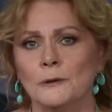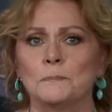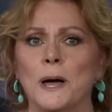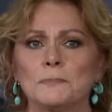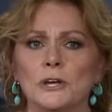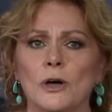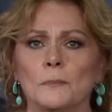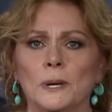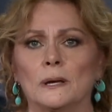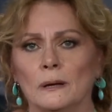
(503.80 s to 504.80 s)
by
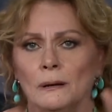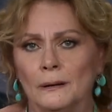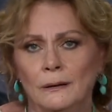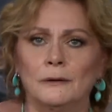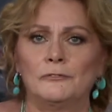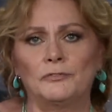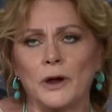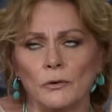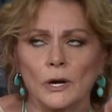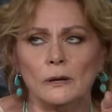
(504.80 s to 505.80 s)
becoming
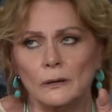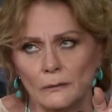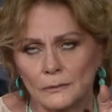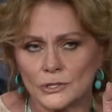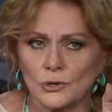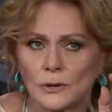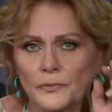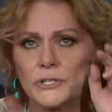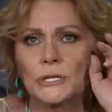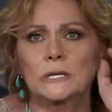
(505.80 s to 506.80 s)
very sort
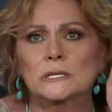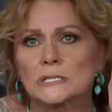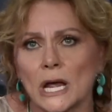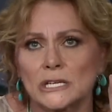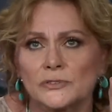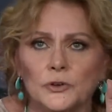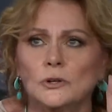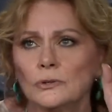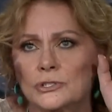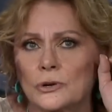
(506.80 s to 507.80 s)
of
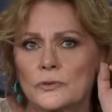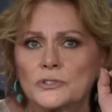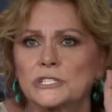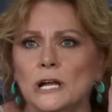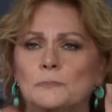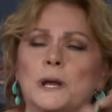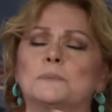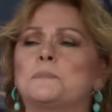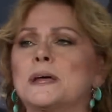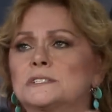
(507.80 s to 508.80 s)
successful, sort of
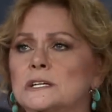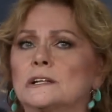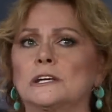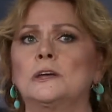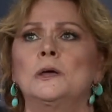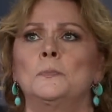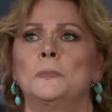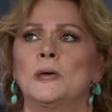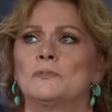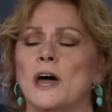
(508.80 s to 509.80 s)
celebrated. Basically,
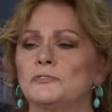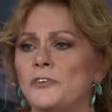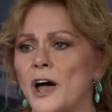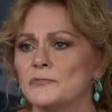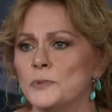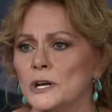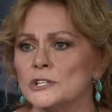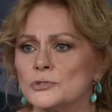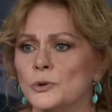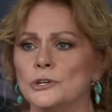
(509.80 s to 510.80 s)
that 5
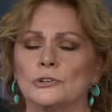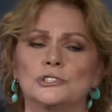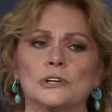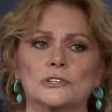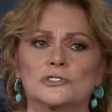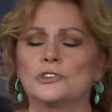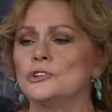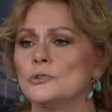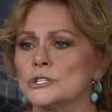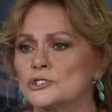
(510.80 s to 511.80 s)
minutes when you're just the
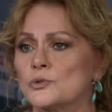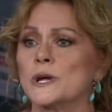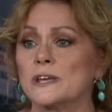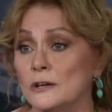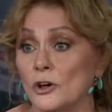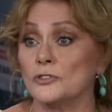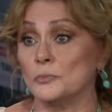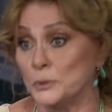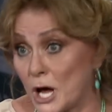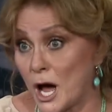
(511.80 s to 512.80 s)
newest Twinkie on the
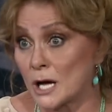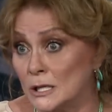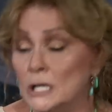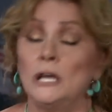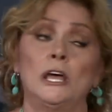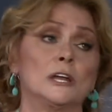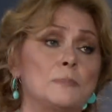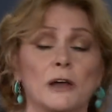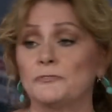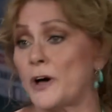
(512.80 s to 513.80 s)
block, and
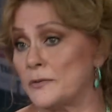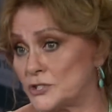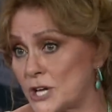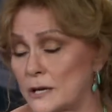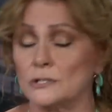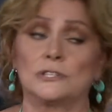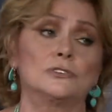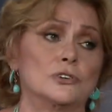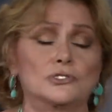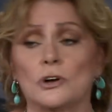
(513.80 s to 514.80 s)
about 5 seconds
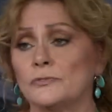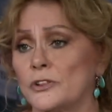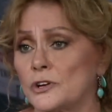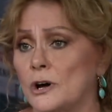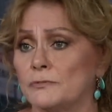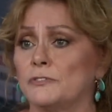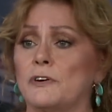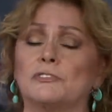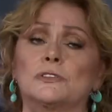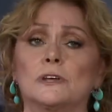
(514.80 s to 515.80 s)
and you're sort of on the cover of
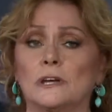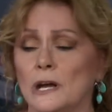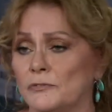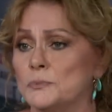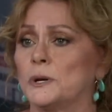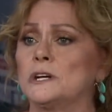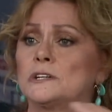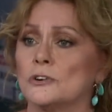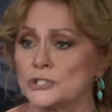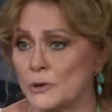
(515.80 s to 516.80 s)
everything and everybody
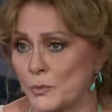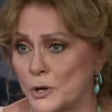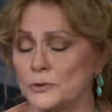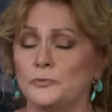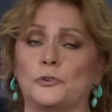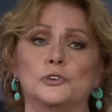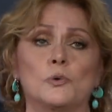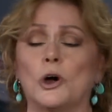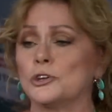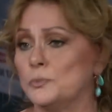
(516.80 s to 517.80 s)
tells you how wonderful
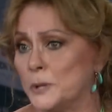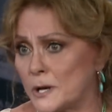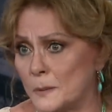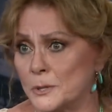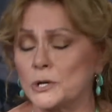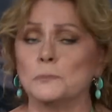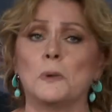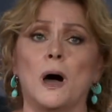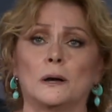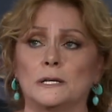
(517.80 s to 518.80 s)
you are, you become a
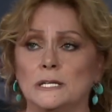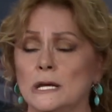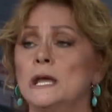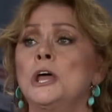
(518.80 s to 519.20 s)
commodity.